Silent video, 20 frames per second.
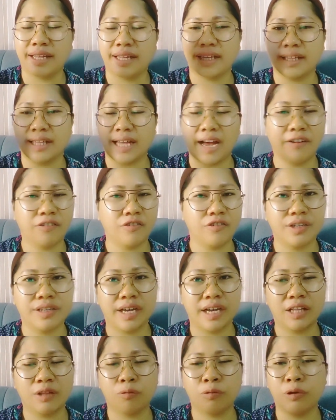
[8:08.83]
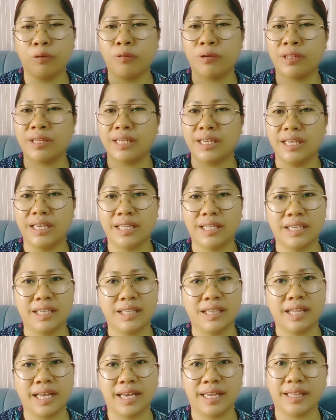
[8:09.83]
Then after that, we will eat
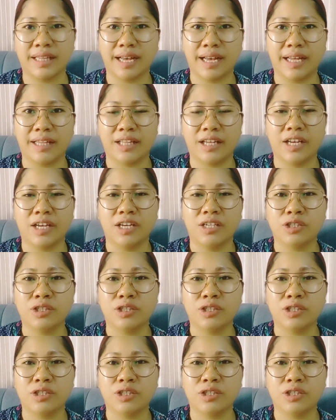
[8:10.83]
it like that.